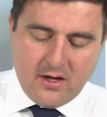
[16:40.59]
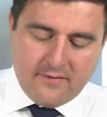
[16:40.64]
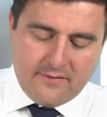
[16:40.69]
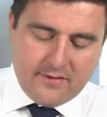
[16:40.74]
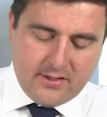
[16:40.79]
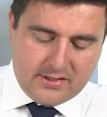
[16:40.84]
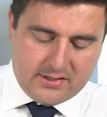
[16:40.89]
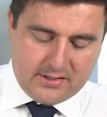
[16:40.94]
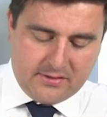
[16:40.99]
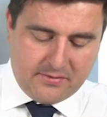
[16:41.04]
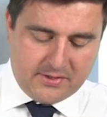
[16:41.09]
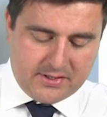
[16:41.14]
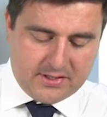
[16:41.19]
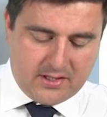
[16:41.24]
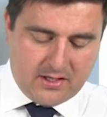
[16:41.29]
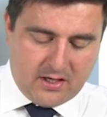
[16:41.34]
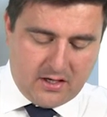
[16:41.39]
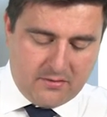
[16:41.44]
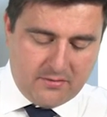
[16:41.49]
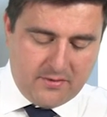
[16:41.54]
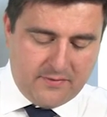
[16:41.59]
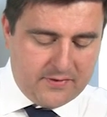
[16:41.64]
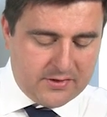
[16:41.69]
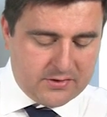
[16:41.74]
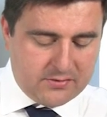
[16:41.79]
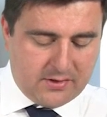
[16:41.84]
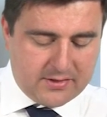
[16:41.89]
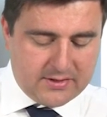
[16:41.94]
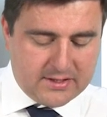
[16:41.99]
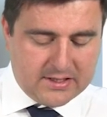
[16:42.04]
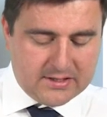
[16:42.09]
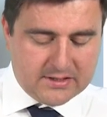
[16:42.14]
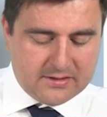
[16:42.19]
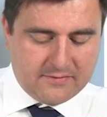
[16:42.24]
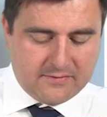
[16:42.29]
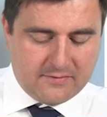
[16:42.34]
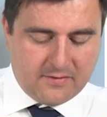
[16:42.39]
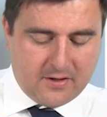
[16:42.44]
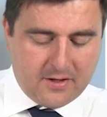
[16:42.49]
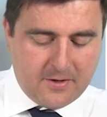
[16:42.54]
First thing we start with is to
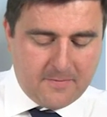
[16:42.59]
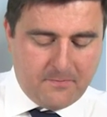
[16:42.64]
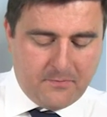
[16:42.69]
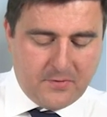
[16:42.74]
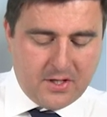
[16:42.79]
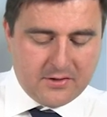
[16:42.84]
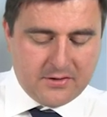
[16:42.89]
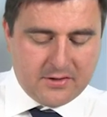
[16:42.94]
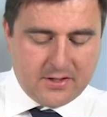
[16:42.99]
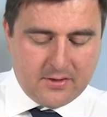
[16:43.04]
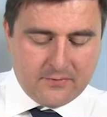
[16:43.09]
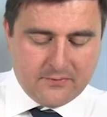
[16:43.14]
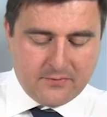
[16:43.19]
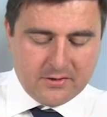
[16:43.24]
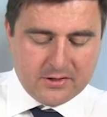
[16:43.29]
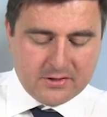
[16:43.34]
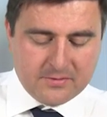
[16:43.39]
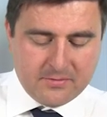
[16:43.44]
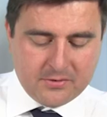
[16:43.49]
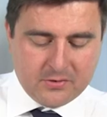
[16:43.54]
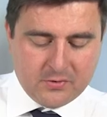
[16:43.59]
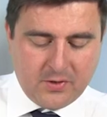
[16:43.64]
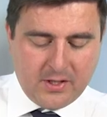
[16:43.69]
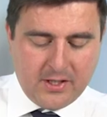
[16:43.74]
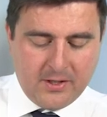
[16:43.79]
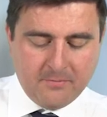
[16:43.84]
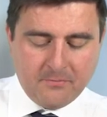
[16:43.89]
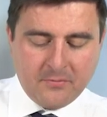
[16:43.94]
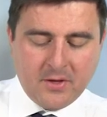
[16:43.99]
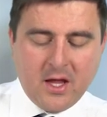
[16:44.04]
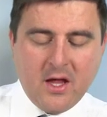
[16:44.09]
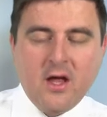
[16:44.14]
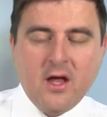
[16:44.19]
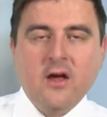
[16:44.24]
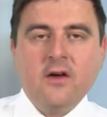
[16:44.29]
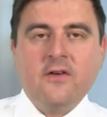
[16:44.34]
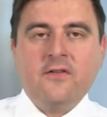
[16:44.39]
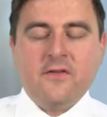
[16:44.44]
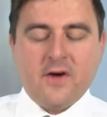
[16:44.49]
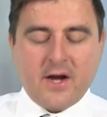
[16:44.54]
identify a difference between
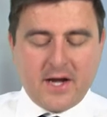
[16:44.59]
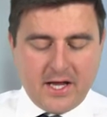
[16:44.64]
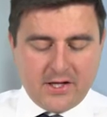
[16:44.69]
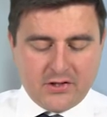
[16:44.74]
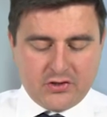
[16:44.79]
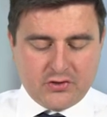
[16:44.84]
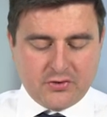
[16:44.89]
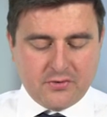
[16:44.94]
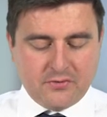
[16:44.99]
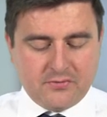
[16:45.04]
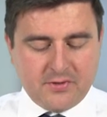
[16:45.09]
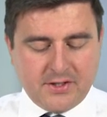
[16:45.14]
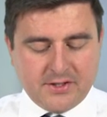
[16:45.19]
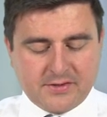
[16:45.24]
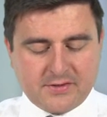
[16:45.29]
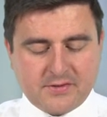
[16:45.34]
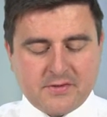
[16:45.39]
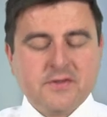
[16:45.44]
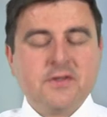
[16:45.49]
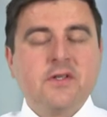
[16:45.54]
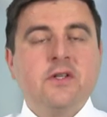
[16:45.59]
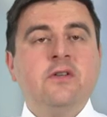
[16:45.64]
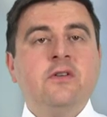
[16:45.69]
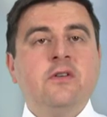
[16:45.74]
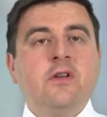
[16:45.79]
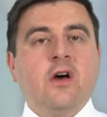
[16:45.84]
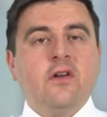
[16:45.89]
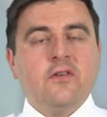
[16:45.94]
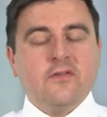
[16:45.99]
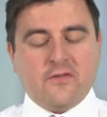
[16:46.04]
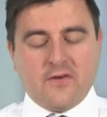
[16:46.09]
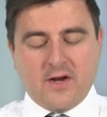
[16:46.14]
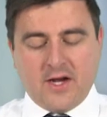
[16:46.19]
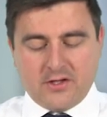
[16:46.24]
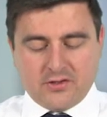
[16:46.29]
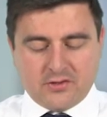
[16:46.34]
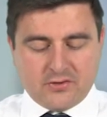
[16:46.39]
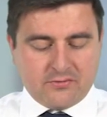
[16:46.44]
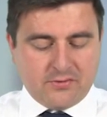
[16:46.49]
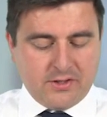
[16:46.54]
financial risks and
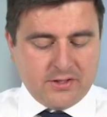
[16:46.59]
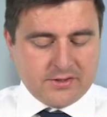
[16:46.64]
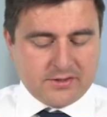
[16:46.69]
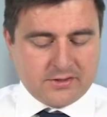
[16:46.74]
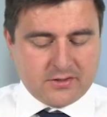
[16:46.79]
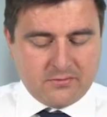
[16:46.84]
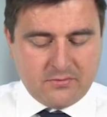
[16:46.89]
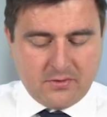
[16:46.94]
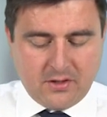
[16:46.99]
non-financial risks.